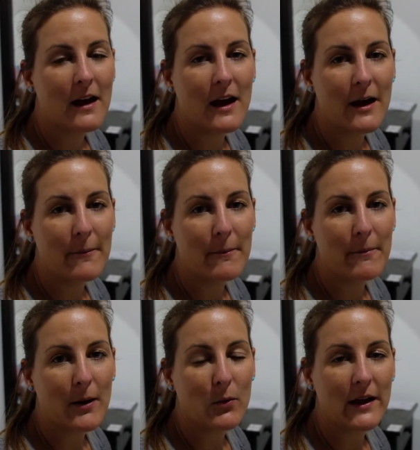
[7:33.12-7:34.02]

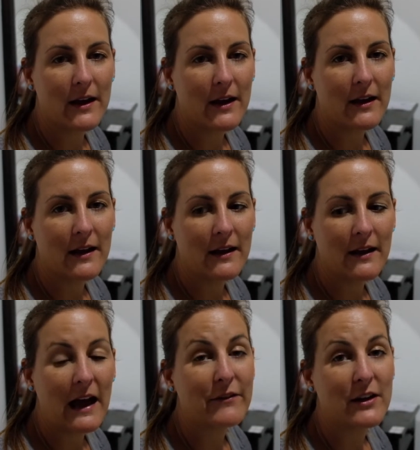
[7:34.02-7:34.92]
But we're going to
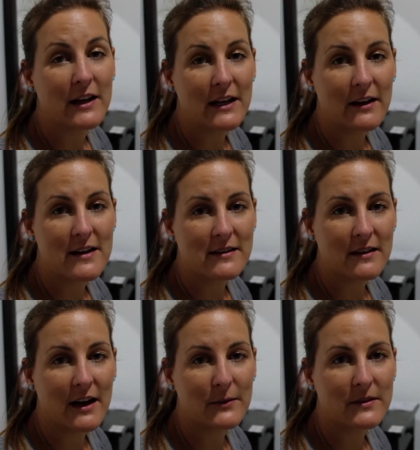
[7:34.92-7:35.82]
have an early night
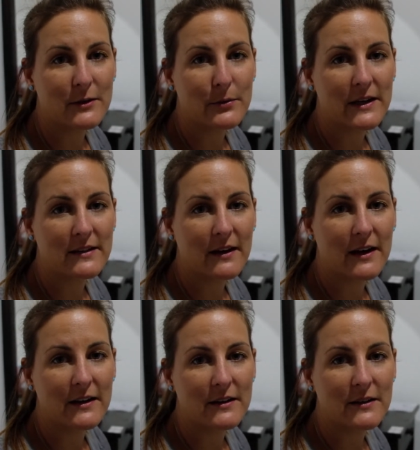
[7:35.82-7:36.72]
tonight, still pretty
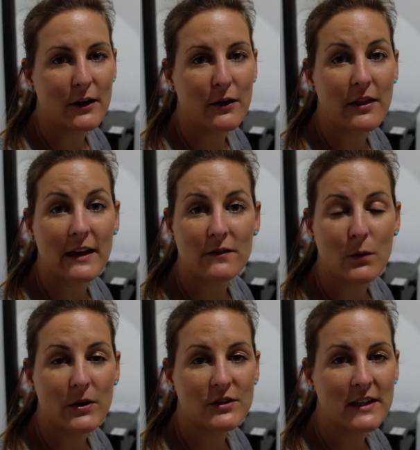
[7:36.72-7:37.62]
tired. So thanks for
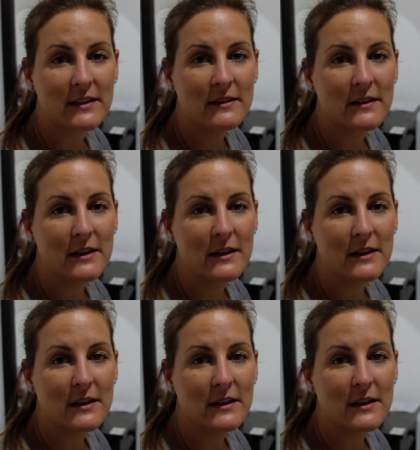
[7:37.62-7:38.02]
watching.